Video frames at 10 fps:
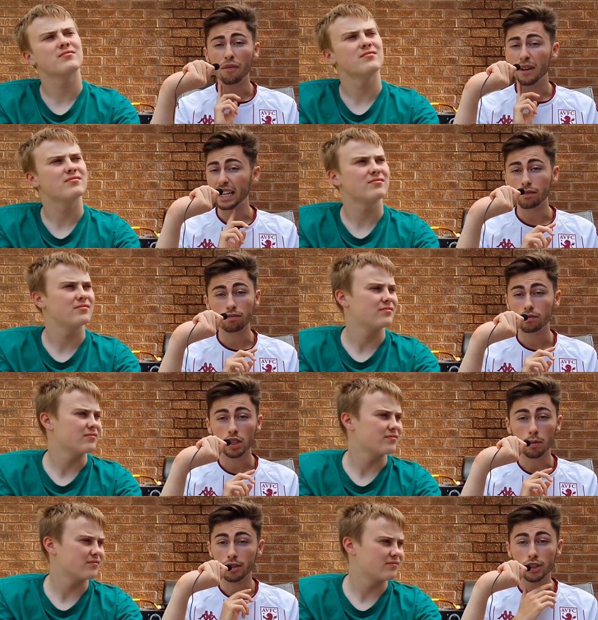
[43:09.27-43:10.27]
Speaker 1: think
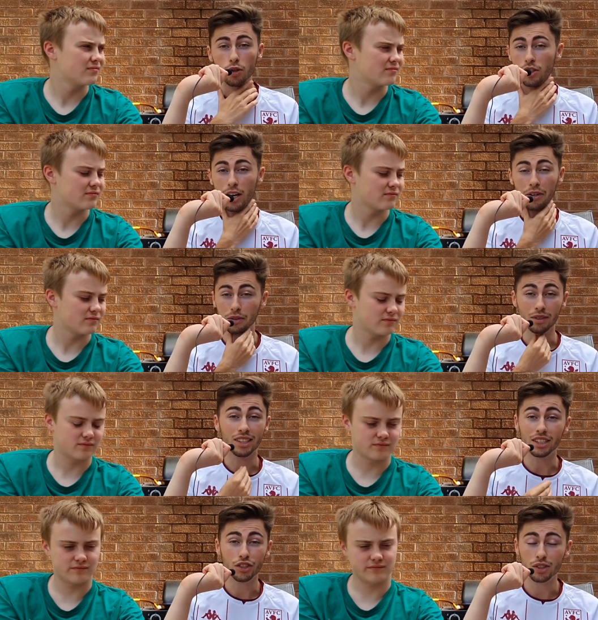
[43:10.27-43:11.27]
Thomas Tuchel
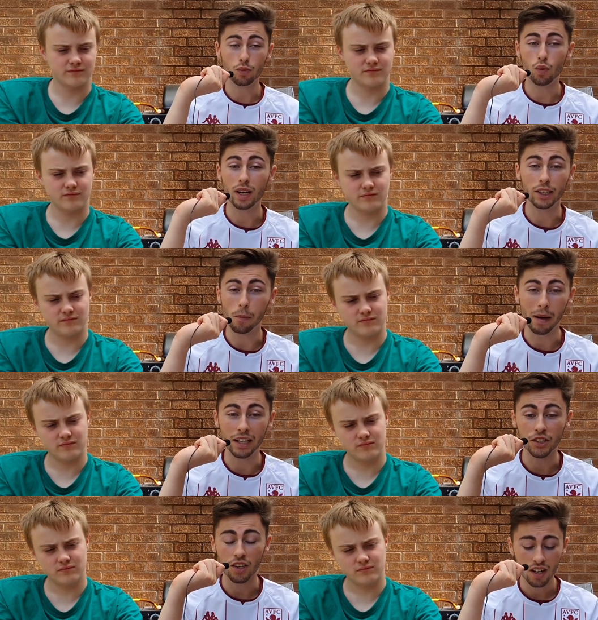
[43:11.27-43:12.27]
is just a really good
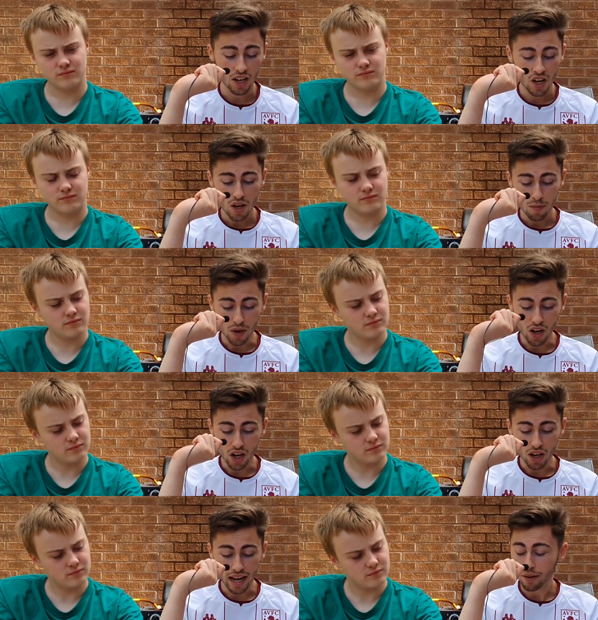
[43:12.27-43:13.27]
manager.
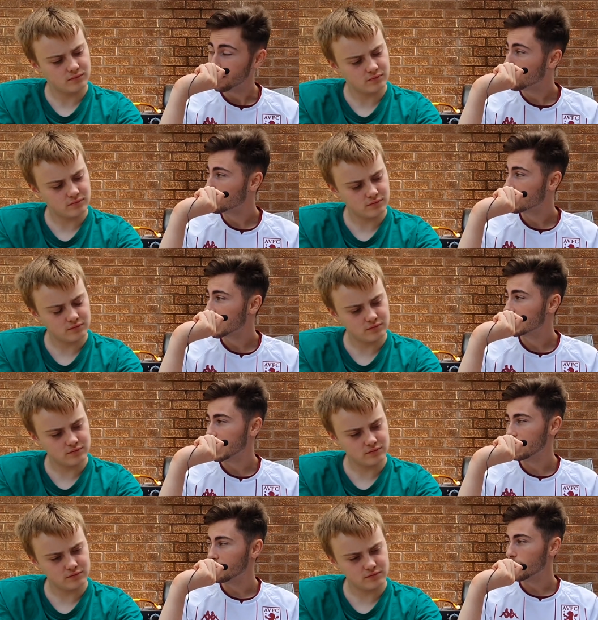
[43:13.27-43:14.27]
But anything you want to say
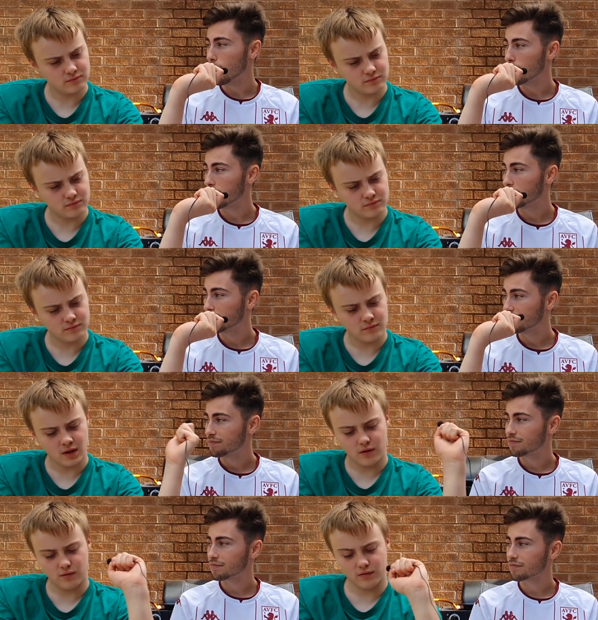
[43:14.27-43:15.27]
to end the video off?
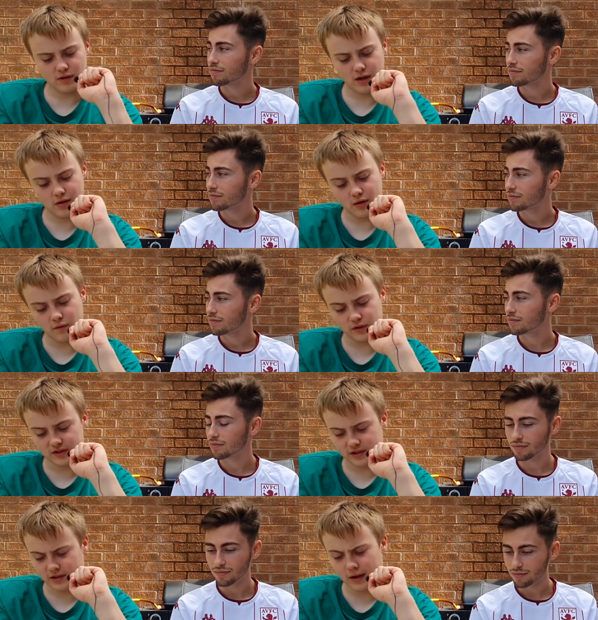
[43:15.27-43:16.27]
Speaker 2: Yeah,
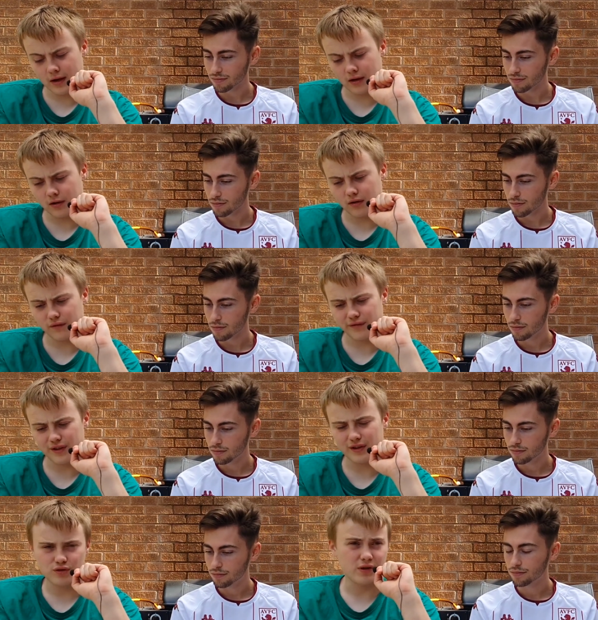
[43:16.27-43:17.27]
obviously there are a lot of
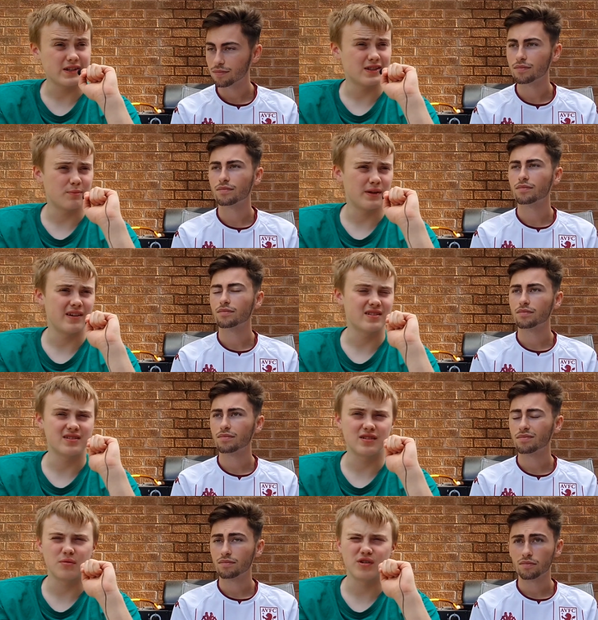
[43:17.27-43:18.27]
interesting picks.
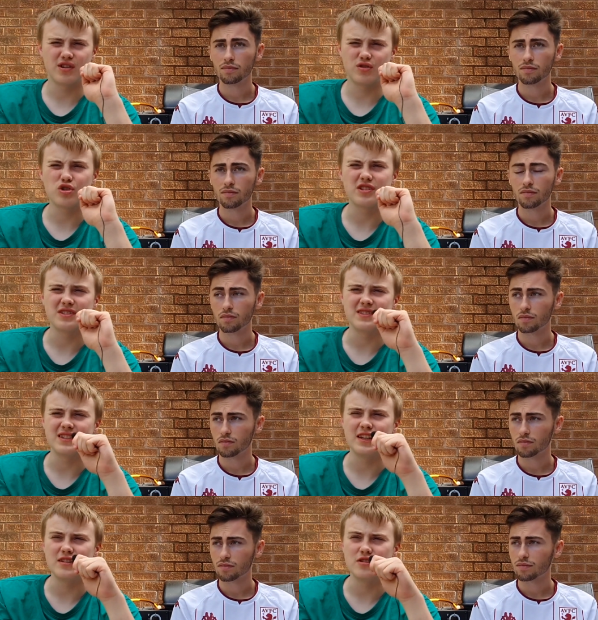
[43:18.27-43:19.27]
It's going to be an interesting
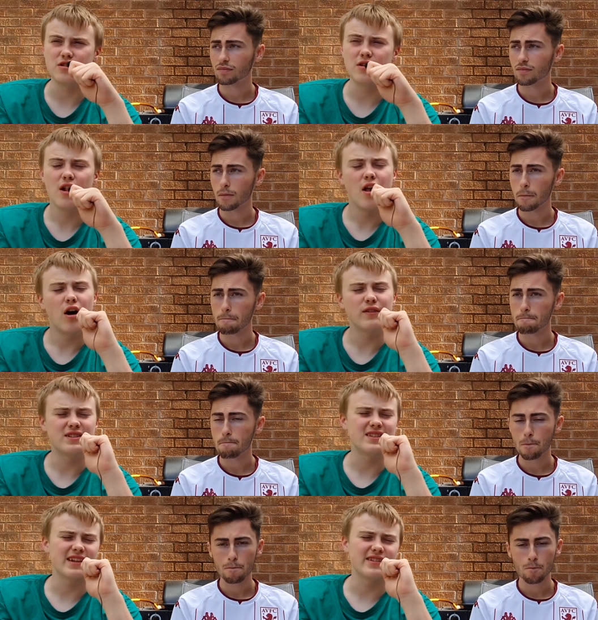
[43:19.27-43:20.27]
season.
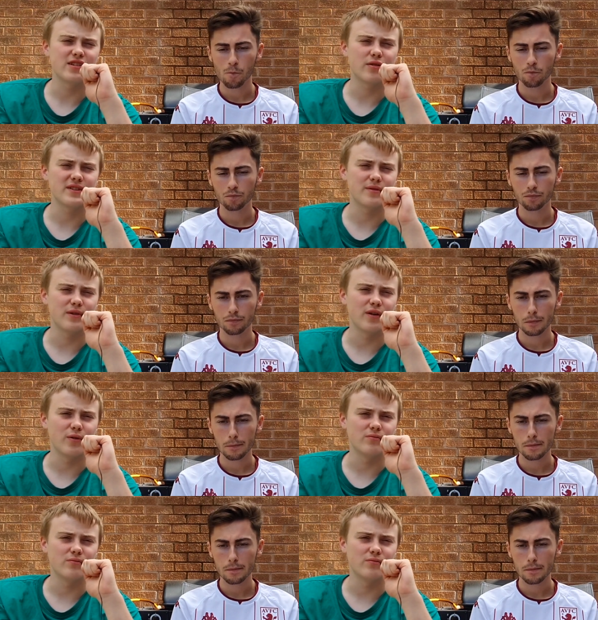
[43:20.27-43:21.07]
Obviously, tell us in the comments down below